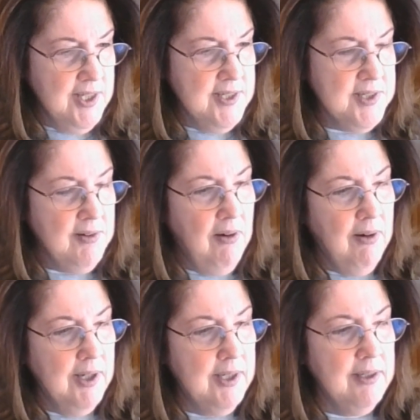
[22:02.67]
this
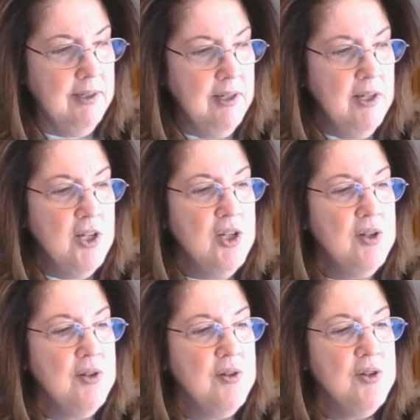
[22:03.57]
on
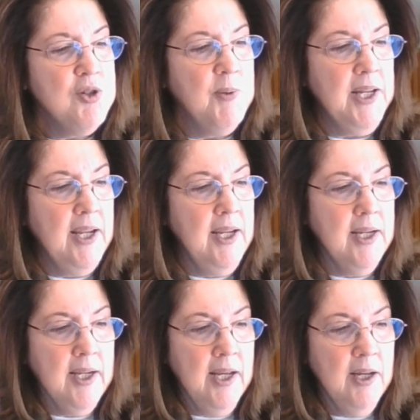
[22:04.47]

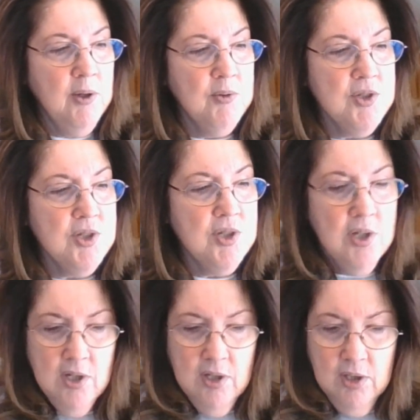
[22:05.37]
28 count
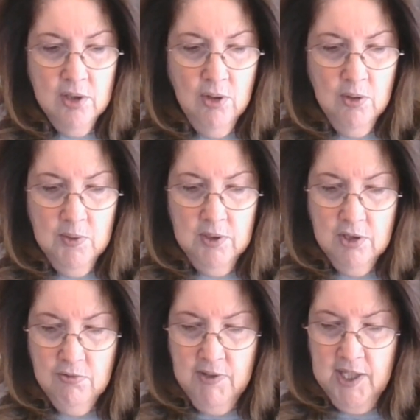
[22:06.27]
Laurel
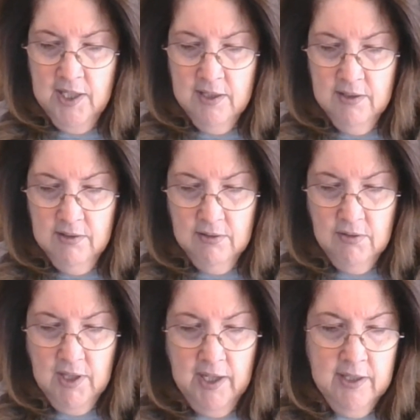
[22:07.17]
Green
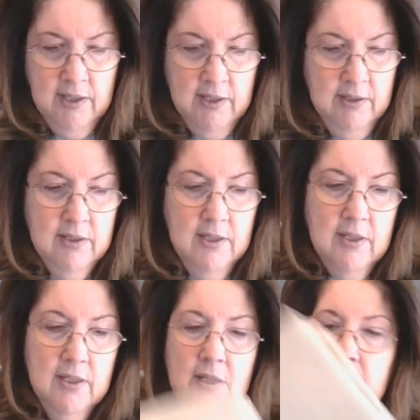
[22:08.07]
Lugana,
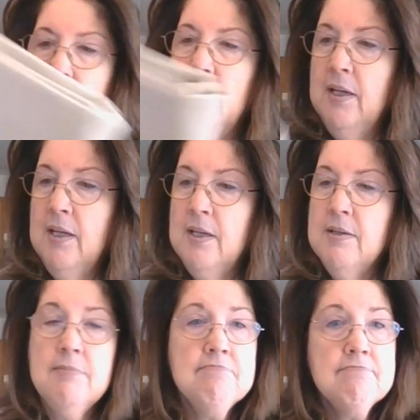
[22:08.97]
and
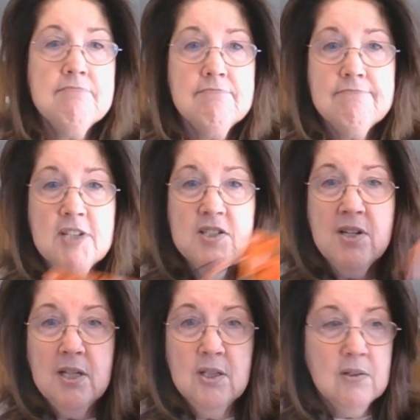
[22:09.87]
does
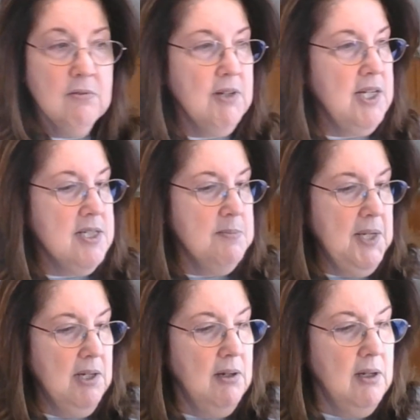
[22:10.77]
not look green to
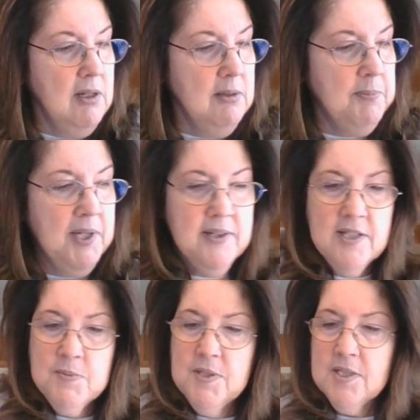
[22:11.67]
me at all, but
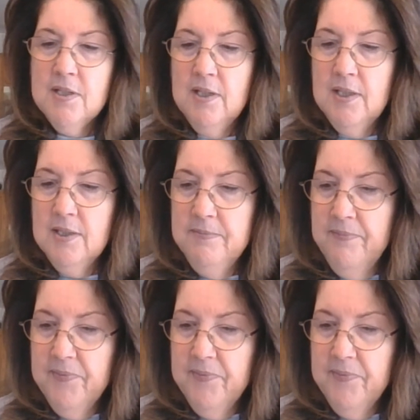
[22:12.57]
that's what it's called.